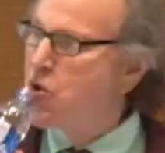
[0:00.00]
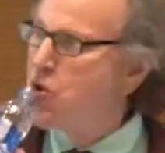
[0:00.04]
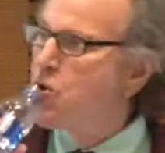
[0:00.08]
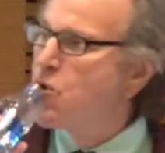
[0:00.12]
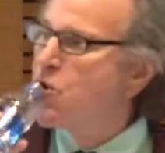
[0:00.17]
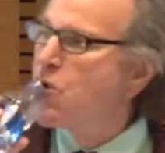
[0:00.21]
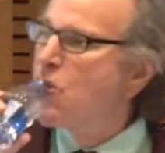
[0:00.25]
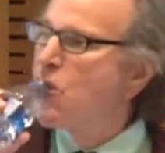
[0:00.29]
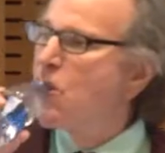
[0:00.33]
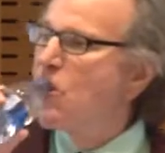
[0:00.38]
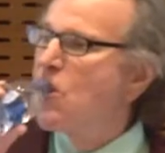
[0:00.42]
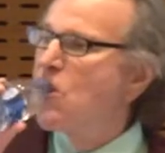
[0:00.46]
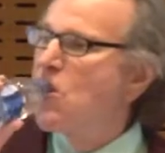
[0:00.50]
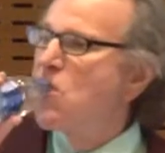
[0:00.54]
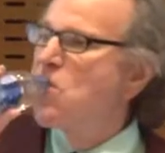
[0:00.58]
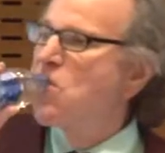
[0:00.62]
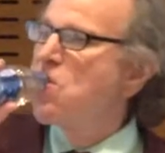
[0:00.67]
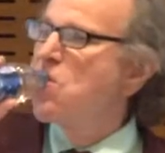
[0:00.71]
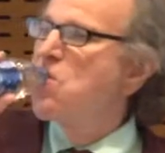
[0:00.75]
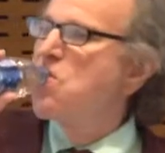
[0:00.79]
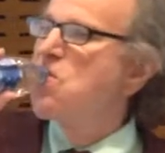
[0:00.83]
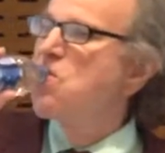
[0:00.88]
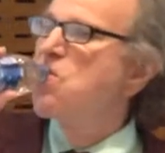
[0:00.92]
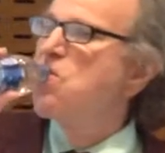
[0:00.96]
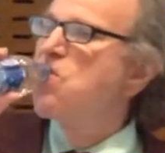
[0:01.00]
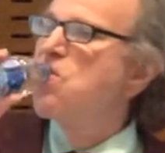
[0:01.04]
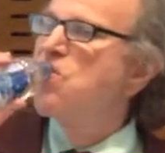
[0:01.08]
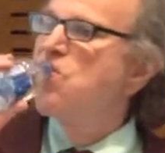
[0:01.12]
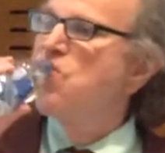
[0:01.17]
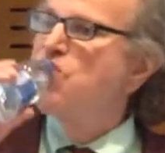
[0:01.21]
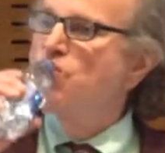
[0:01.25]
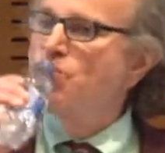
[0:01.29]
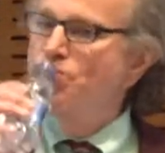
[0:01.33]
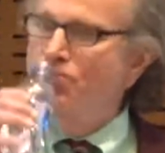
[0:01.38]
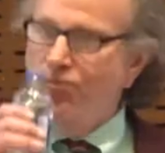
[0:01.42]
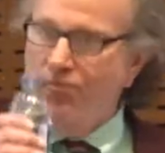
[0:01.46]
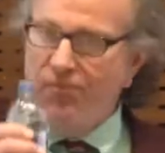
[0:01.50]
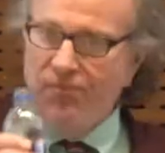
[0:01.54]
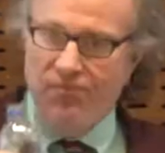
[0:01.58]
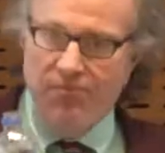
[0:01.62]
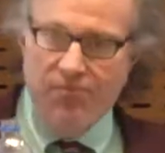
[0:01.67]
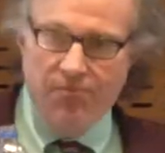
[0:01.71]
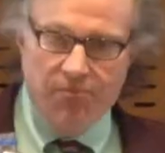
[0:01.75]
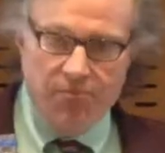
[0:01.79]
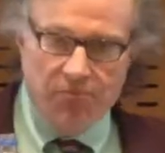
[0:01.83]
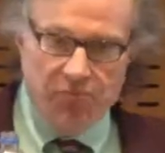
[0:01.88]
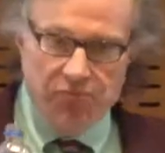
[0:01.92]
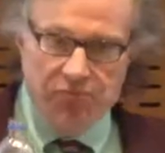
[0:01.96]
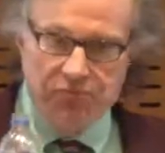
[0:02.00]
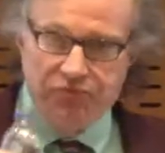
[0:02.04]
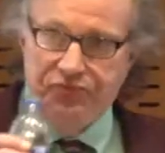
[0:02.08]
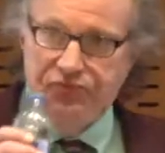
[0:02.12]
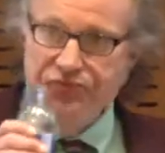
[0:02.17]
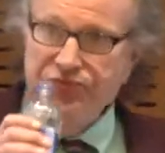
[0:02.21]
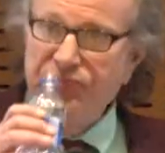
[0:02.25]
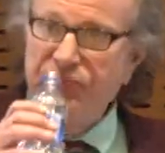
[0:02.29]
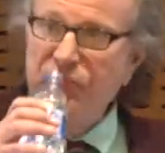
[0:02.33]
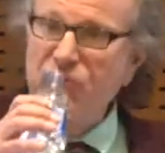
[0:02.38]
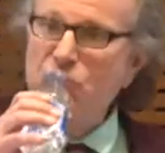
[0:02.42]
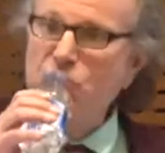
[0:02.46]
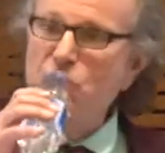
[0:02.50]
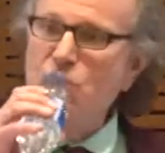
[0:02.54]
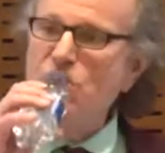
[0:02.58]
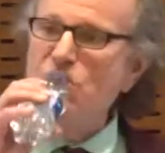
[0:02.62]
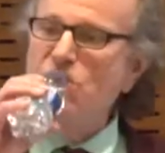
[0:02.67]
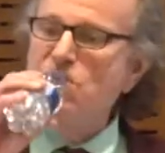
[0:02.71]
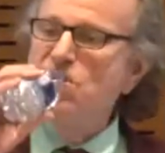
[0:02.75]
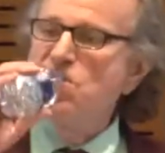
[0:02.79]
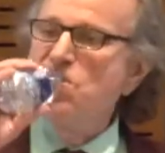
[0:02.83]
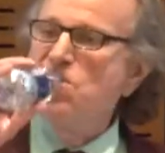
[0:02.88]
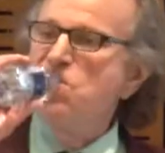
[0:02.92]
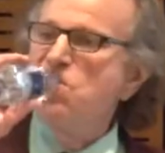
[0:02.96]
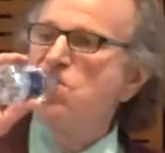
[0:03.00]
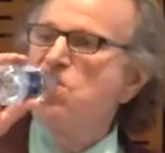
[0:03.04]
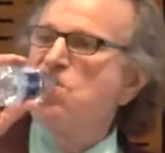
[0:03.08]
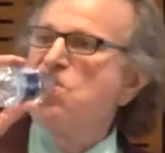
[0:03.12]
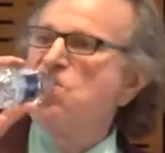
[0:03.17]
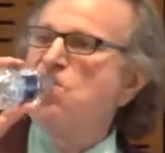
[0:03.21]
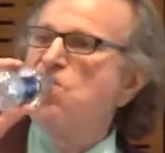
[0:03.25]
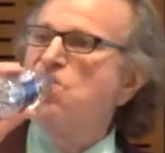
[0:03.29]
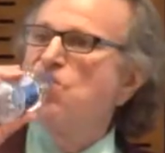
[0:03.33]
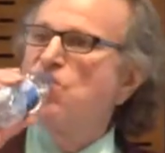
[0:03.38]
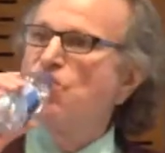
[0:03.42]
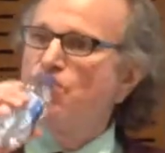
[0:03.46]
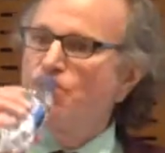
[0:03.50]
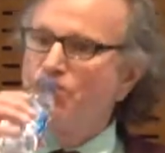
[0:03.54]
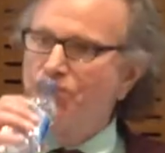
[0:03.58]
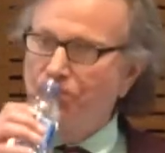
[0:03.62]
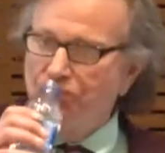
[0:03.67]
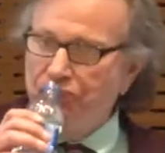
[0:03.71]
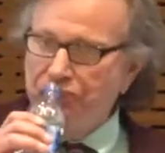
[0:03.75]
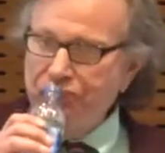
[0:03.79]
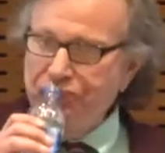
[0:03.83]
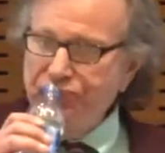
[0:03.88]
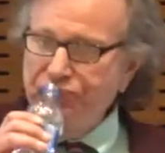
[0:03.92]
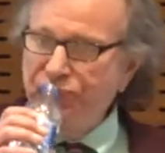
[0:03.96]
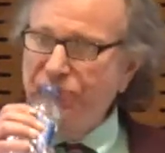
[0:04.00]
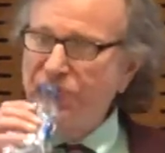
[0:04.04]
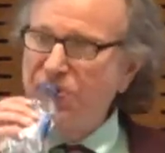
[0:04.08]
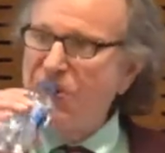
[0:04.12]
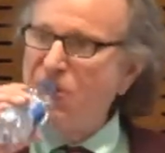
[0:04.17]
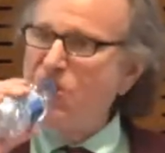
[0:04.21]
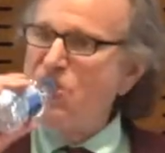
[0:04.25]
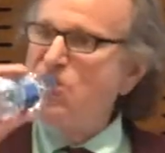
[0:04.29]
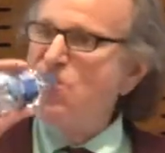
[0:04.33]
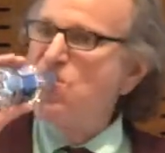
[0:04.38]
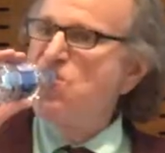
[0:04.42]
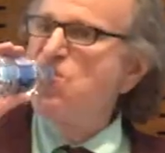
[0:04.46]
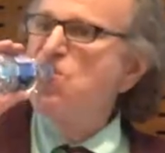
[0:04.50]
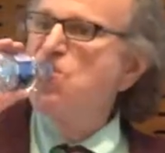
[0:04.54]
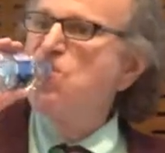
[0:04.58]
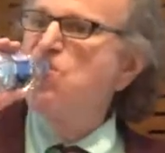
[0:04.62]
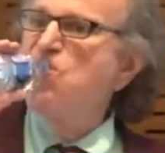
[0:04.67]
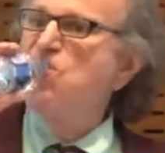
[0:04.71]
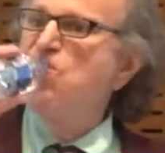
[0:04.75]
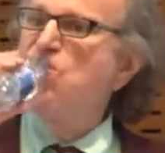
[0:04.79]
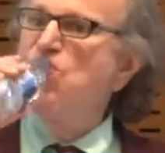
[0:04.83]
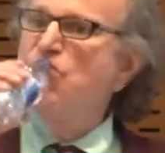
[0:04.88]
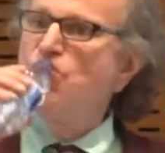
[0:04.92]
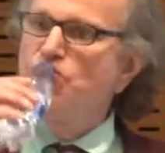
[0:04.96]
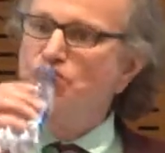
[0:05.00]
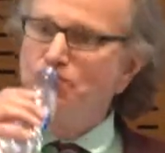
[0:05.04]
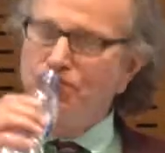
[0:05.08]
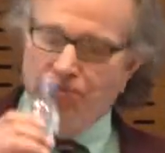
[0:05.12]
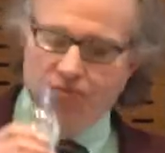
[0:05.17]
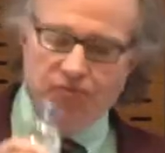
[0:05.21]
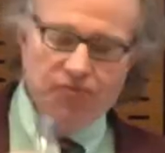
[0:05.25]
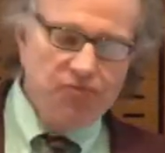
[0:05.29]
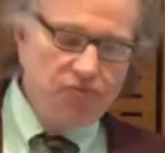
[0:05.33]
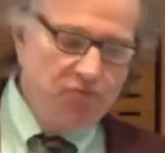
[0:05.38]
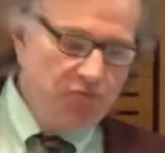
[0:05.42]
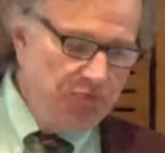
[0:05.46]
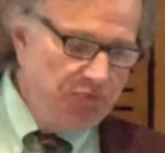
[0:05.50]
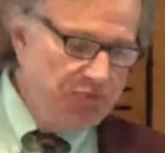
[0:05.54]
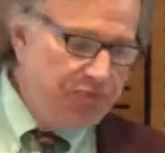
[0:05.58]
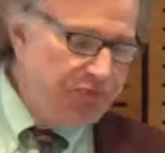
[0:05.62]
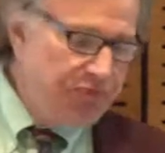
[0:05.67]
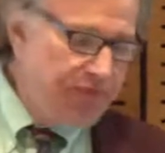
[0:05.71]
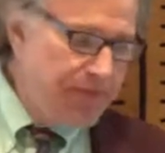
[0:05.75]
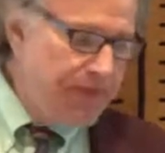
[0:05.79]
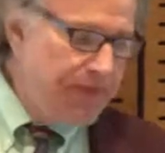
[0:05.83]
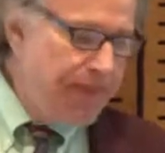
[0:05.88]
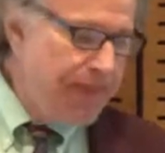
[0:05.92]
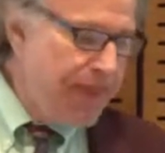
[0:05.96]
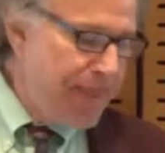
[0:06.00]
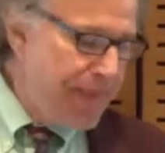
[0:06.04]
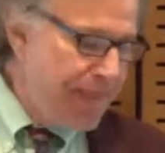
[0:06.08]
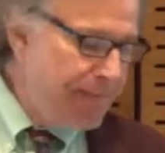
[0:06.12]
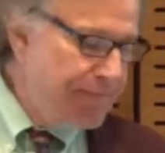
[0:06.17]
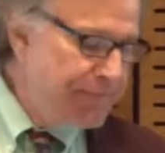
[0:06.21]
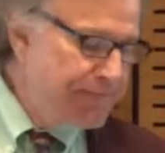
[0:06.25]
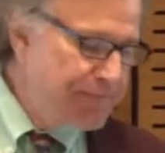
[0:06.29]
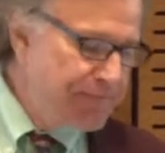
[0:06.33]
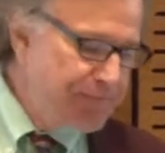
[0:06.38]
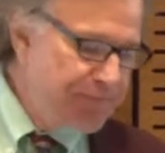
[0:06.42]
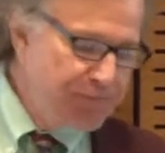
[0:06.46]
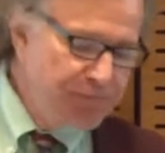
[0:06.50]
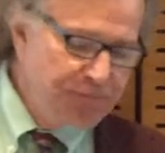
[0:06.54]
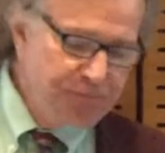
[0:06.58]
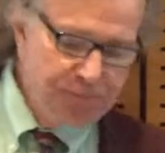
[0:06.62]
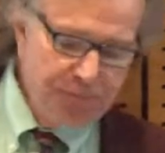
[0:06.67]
Apple, Amazon, Google, and so forth, proposing to Congress proposing to the